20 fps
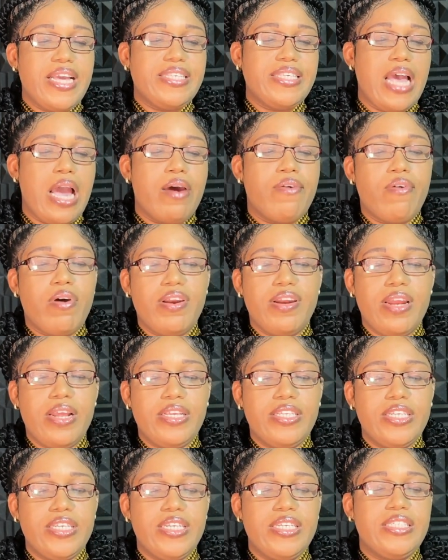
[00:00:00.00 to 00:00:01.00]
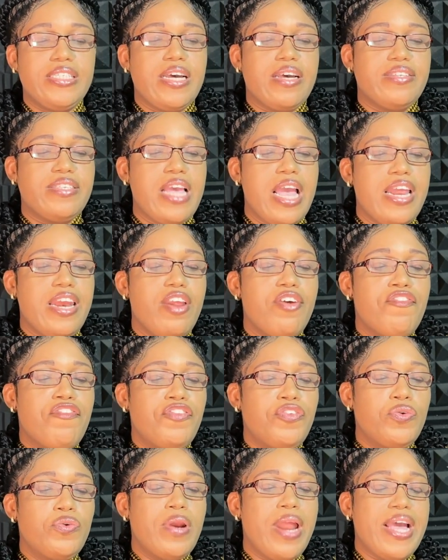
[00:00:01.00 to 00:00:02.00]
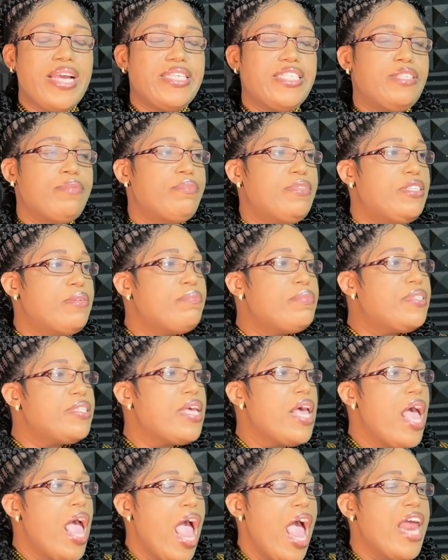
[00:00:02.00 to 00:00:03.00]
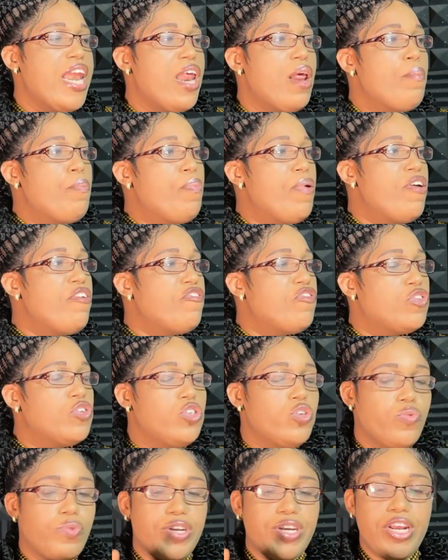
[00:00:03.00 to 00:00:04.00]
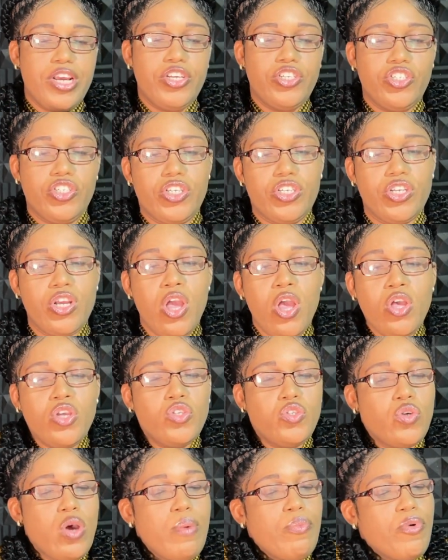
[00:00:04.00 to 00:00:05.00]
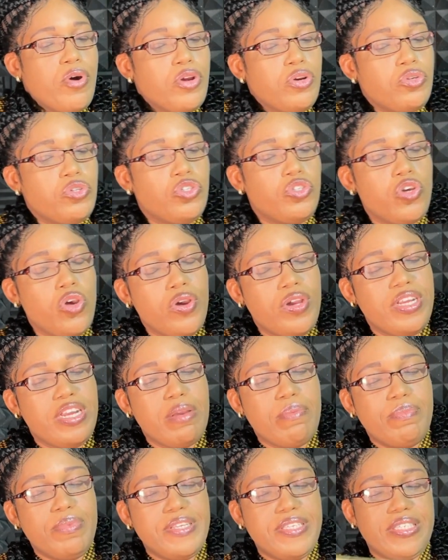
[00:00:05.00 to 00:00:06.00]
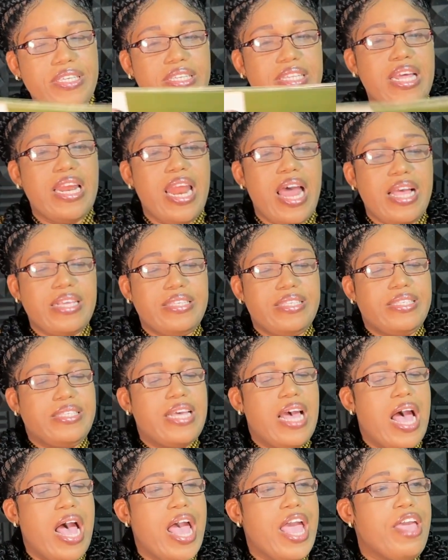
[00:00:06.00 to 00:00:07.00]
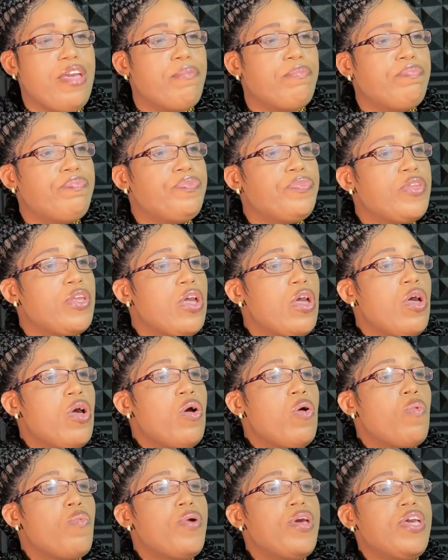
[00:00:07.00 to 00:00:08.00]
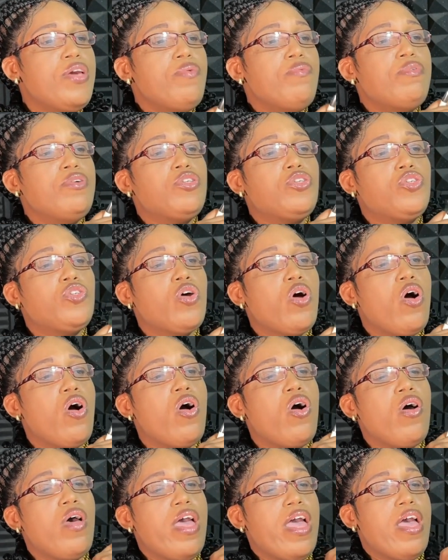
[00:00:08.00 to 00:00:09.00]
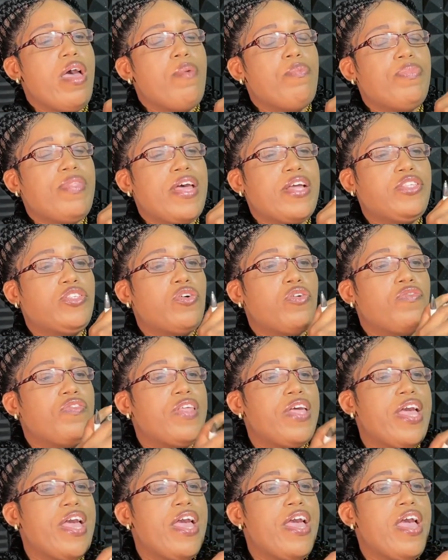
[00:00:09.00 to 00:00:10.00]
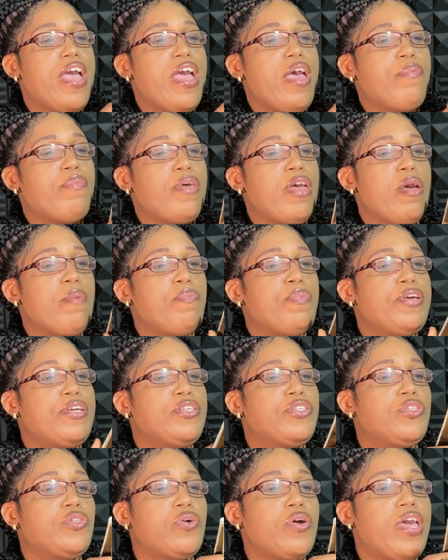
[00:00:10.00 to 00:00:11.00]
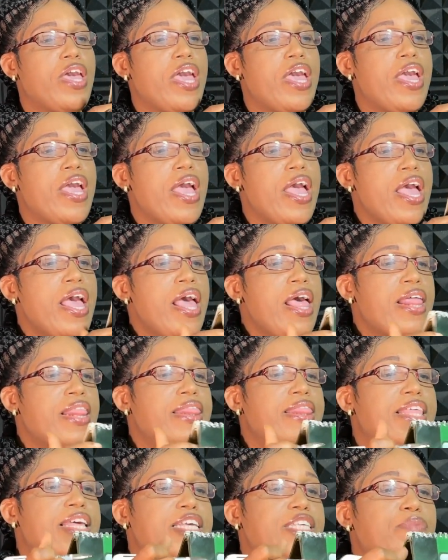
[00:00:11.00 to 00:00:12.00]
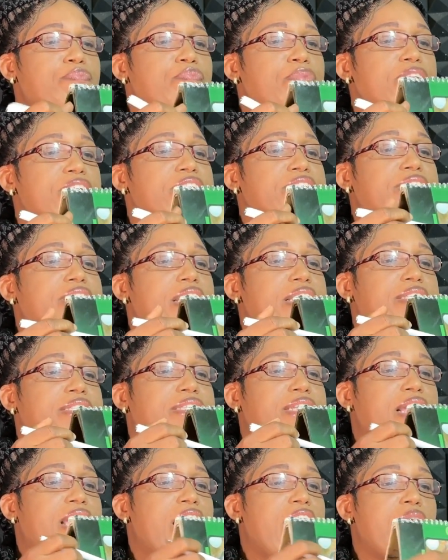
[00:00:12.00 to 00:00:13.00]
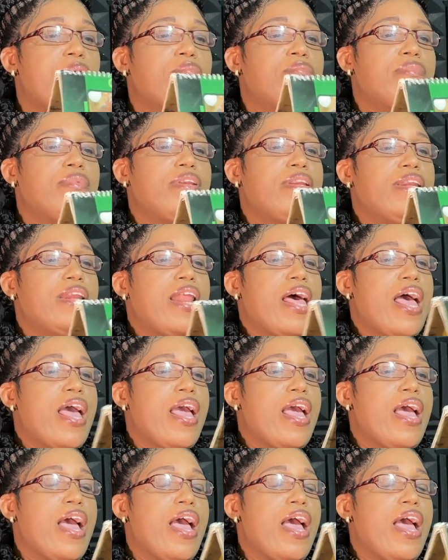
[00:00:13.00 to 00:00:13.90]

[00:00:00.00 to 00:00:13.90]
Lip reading: around the genitals, and then flu-like symptoms, and then painful urination. So I'm going to show you the blisters. The last time we saw that of the herpes, okay, these blisters come like